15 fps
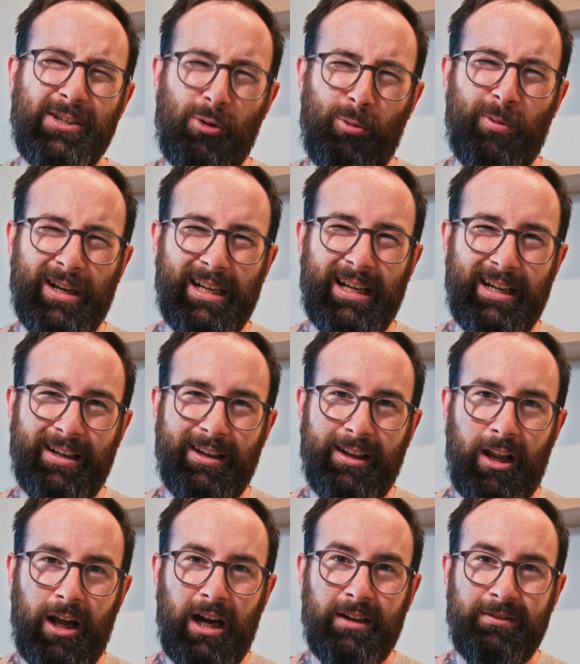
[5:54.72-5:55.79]
all we need in
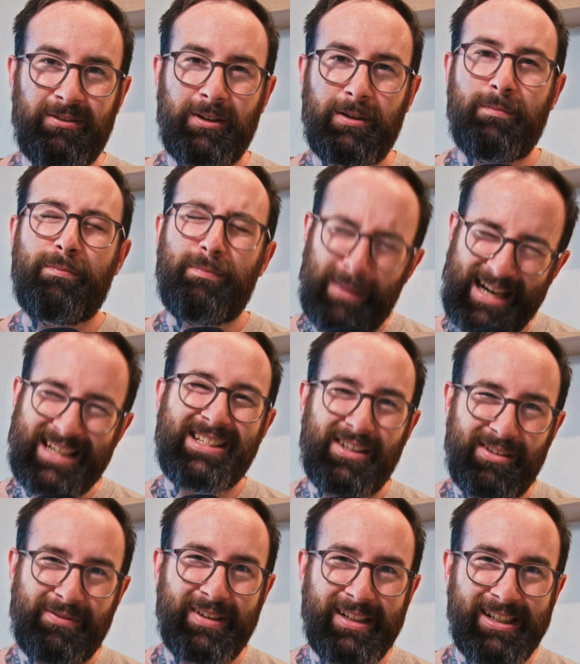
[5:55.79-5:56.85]
life. Back to
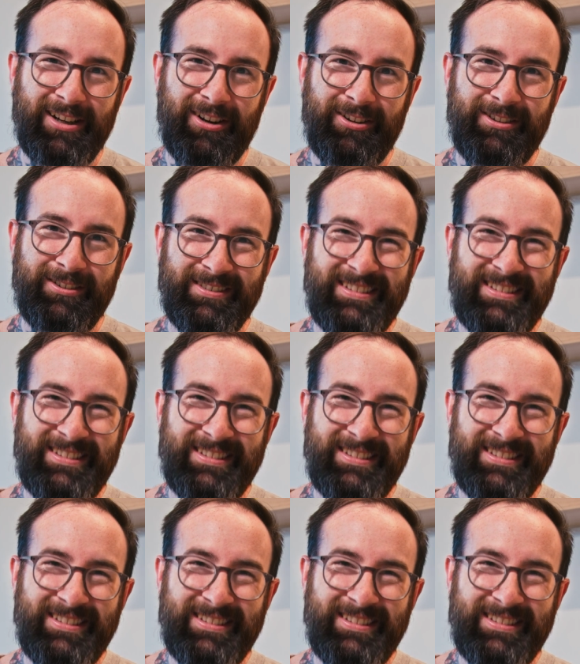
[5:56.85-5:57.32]
the video.